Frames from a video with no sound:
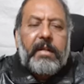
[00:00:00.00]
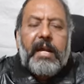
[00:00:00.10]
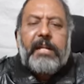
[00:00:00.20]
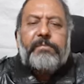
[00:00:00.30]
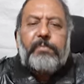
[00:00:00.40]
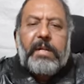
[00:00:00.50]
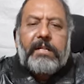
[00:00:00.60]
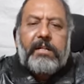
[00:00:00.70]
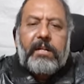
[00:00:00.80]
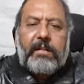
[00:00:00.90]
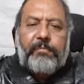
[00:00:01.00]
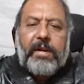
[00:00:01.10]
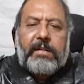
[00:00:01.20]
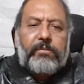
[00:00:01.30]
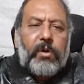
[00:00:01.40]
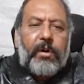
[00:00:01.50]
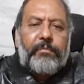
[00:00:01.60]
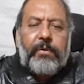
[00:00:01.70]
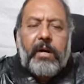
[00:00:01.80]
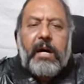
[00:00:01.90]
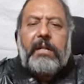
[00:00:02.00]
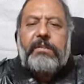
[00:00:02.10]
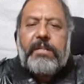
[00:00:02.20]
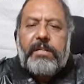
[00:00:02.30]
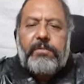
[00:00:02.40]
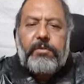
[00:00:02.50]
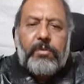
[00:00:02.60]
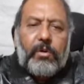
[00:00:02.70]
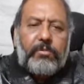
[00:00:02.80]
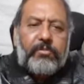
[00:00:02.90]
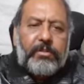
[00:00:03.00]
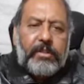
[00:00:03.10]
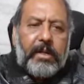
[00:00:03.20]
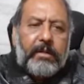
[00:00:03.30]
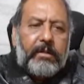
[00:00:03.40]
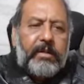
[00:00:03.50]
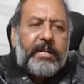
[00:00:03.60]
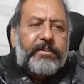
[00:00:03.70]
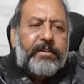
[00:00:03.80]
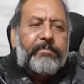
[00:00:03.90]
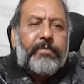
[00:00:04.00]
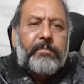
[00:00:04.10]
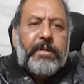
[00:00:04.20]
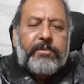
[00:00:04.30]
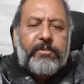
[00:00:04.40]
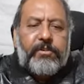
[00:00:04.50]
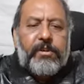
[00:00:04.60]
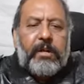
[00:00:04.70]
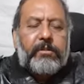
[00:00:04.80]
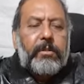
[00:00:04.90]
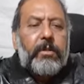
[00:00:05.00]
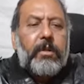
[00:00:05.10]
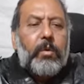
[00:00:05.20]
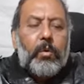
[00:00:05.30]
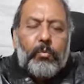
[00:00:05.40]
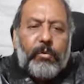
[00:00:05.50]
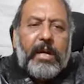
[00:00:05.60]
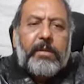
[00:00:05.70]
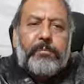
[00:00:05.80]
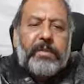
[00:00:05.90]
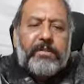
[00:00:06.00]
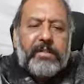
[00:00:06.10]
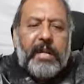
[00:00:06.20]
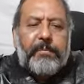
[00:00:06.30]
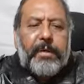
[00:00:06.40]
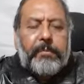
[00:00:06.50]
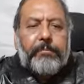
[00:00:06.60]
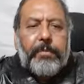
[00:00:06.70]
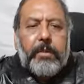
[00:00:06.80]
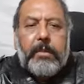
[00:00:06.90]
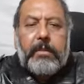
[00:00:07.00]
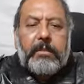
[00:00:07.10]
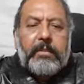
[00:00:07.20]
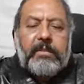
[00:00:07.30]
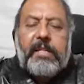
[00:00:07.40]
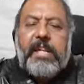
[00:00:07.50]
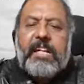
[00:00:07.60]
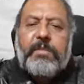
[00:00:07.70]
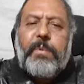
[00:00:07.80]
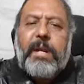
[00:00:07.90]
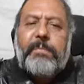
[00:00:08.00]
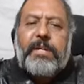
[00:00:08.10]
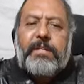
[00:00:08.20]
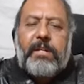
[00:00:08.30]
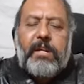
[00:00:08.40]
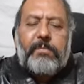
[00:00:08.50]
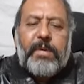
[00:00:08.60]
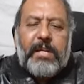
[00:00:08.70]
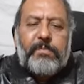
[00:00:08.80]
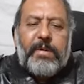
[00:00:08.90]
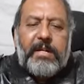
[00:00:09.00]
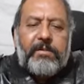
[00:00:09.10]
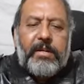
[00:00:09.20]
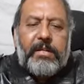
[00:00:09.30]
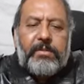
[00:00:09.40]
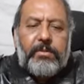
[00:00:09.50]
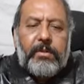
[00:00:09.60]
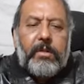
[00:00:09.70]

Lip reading: and platelet effects of all these non-steroidal anti-inflammatory drugs while prescribing. The next parameter in management is